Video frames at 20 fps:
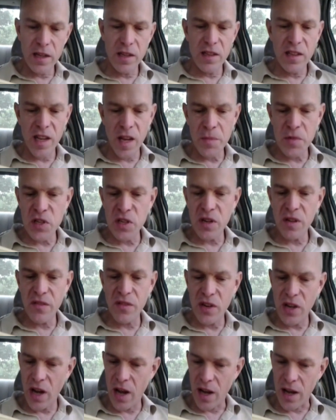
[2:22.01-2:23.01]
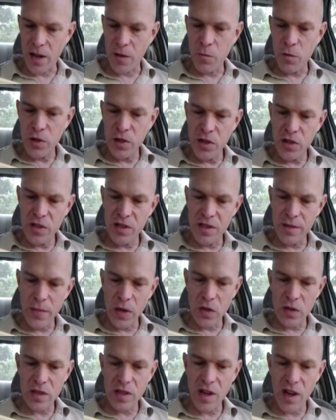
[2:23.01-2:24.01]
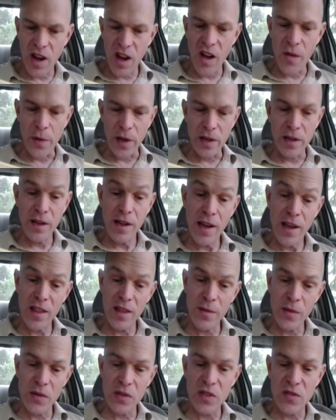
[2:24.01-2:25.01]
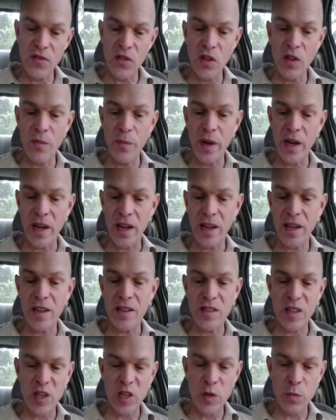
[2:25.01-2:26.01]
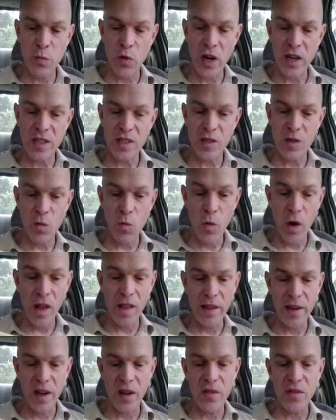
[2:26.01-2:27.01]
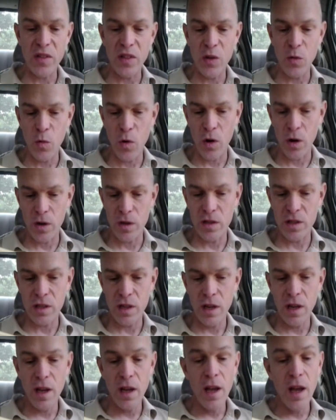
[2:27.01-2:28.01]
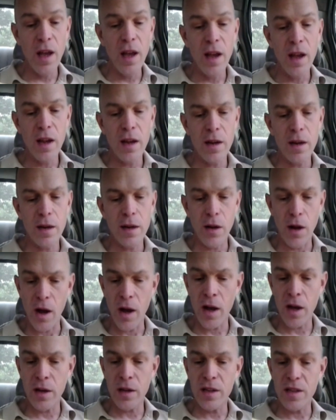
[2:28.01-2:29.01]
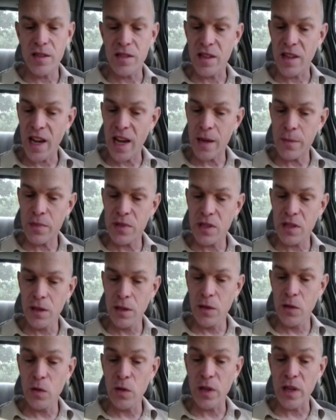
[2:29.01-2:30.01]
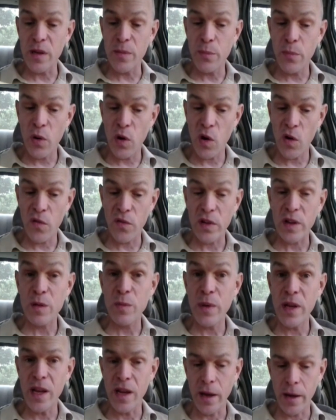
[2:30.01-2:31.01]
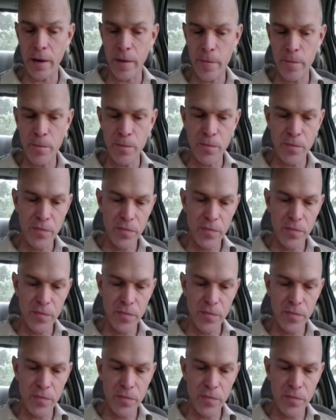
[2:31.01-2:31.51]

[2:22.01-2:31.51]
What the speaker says: The conception of God, which is the most common and the most full of meaning, is expressed well enough in the words, God is an absolutely perfect being.